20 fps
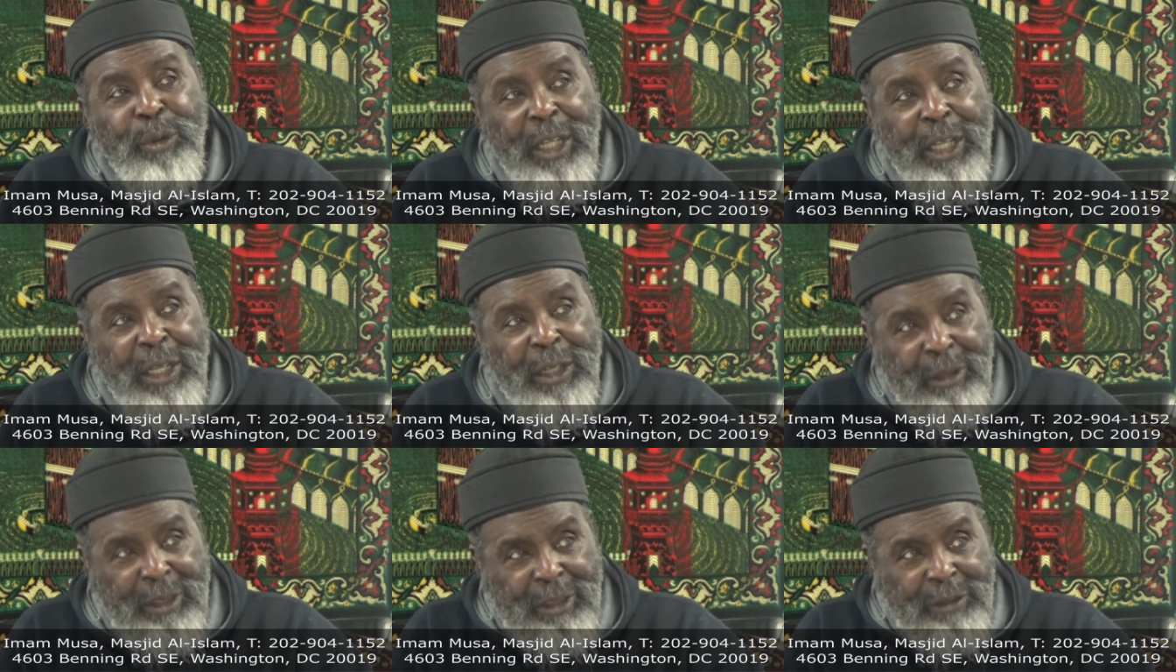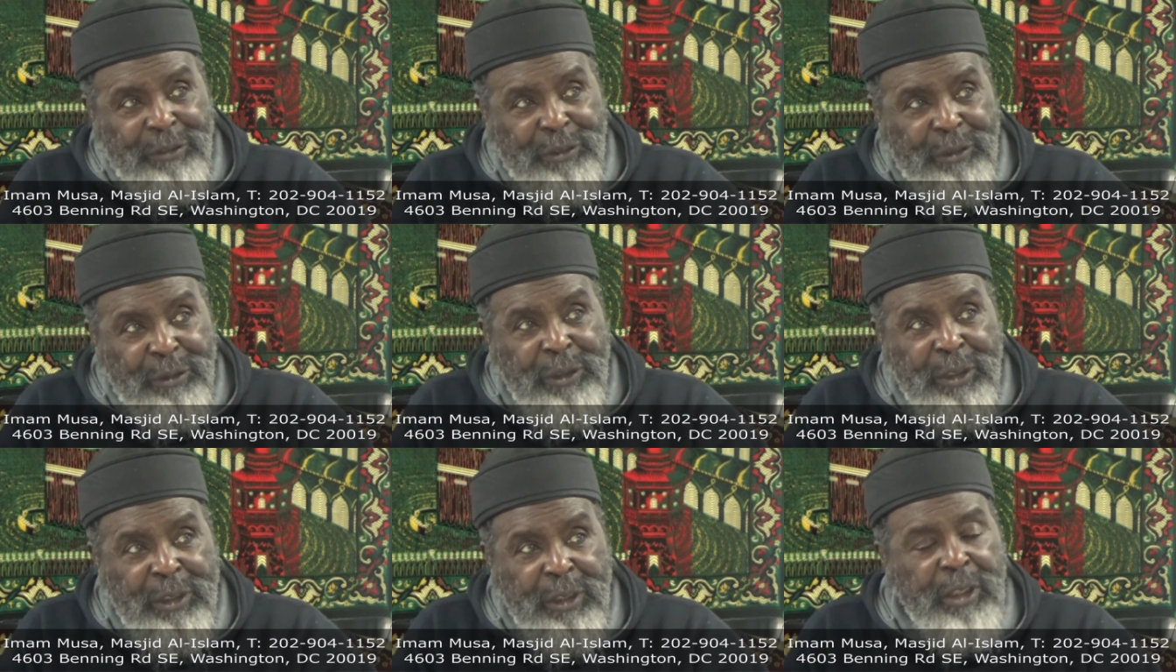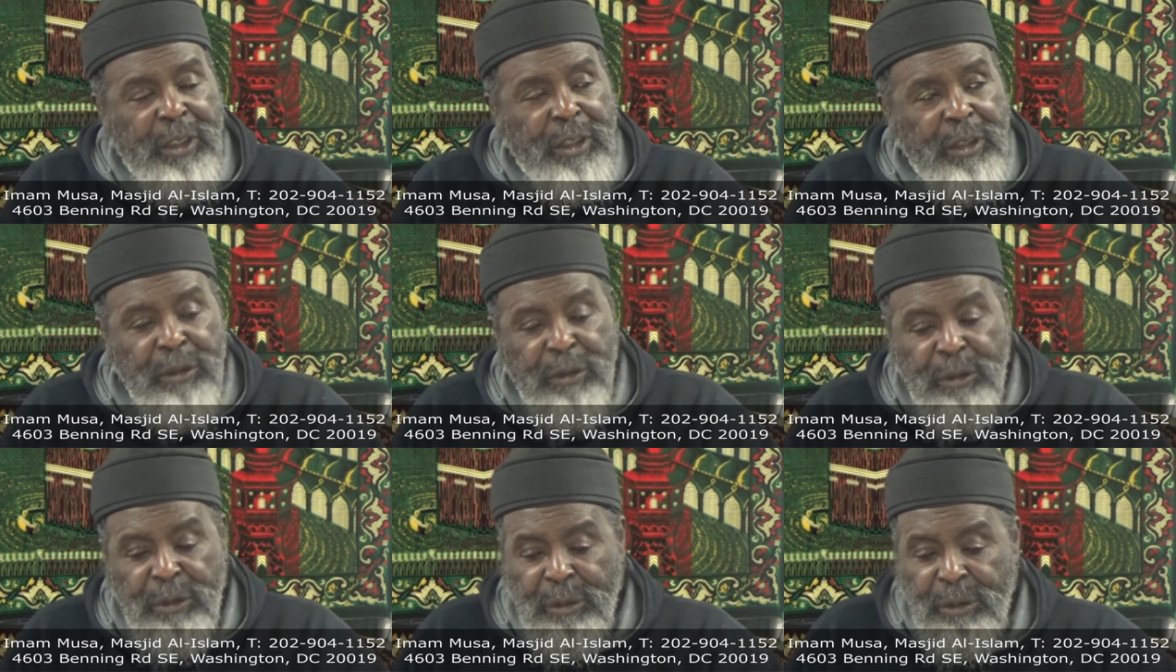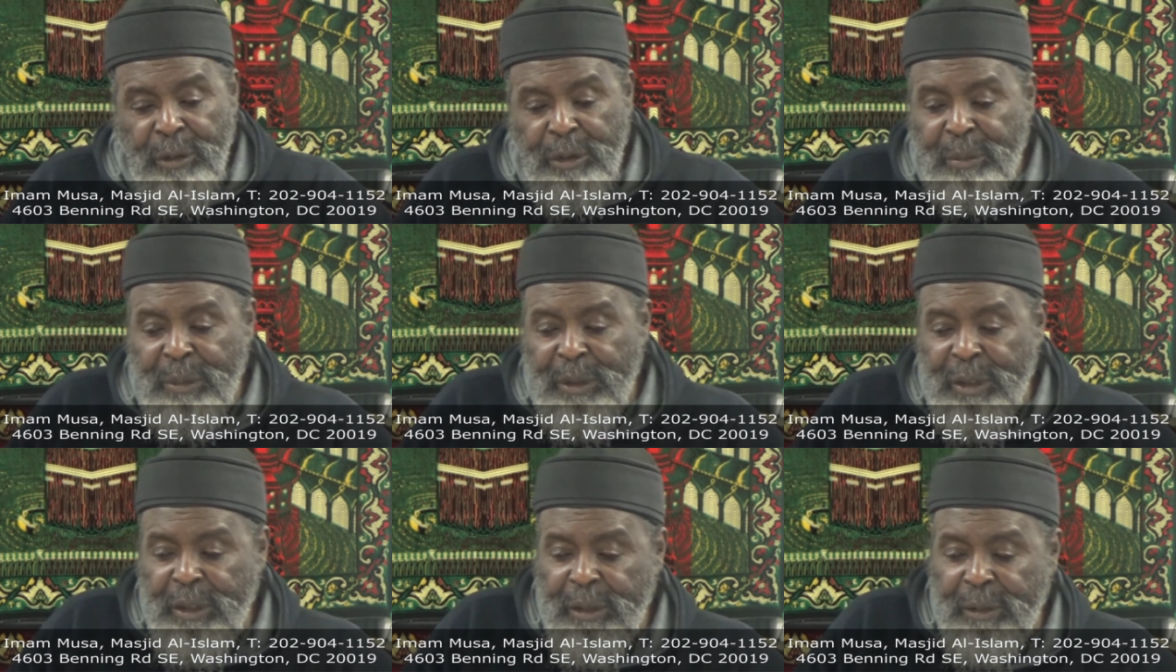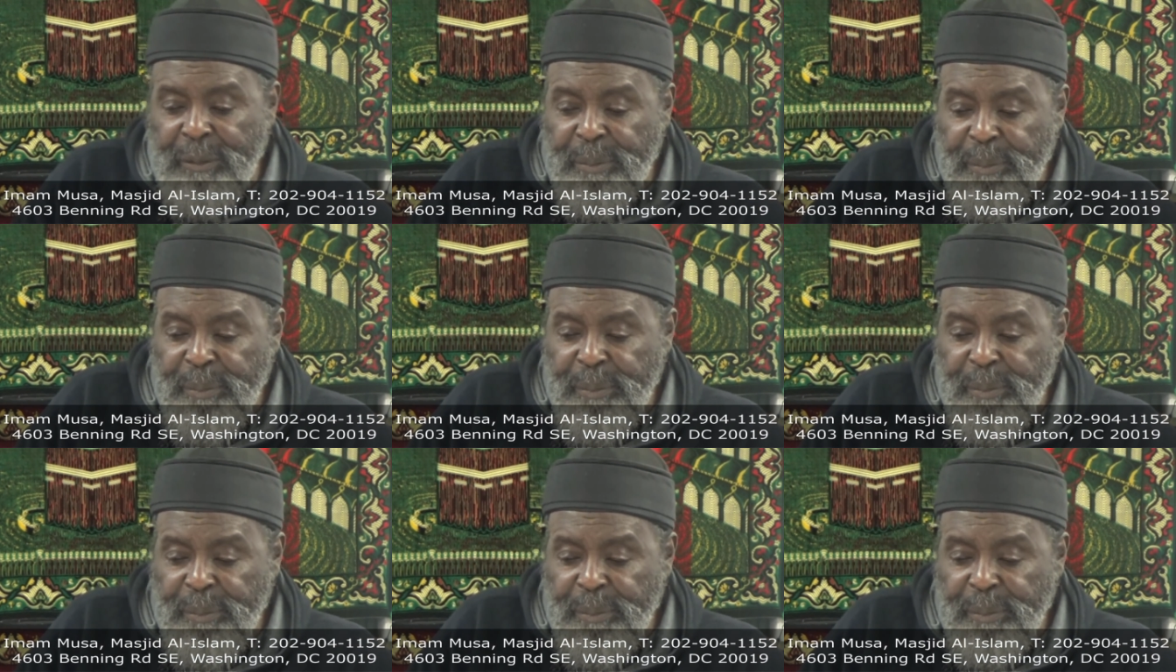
now after you, you know what I mean?